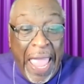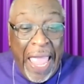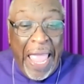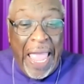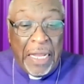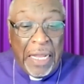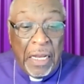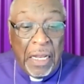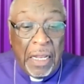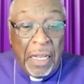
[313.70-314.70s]

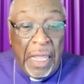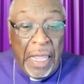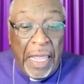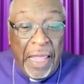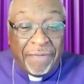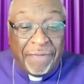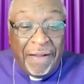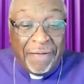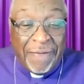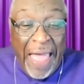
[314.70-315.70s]
And his
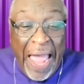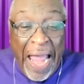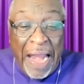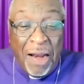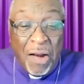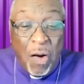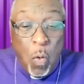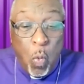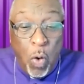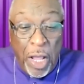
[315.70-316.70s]
desire,
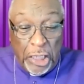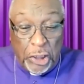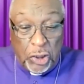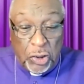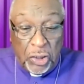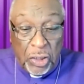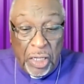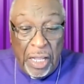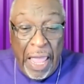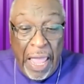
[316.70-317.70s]
wish,
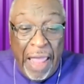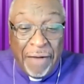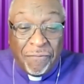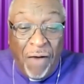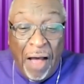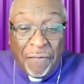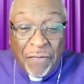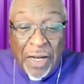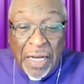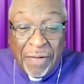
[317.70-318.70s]

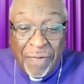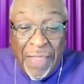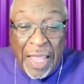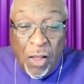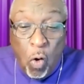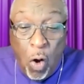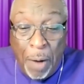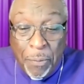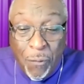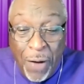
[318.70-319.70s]
involving the
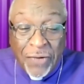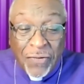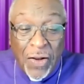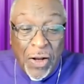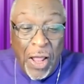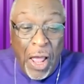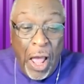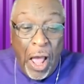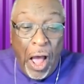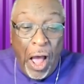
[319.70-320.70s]
cooperation
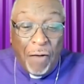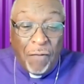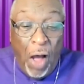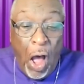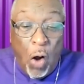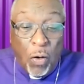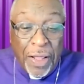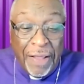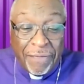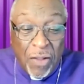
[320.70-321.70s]
of all
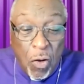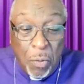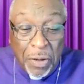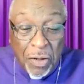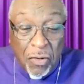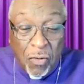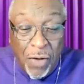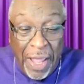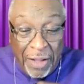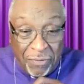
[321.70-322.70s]
his human
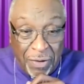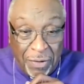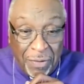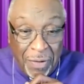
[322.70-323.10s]
creation.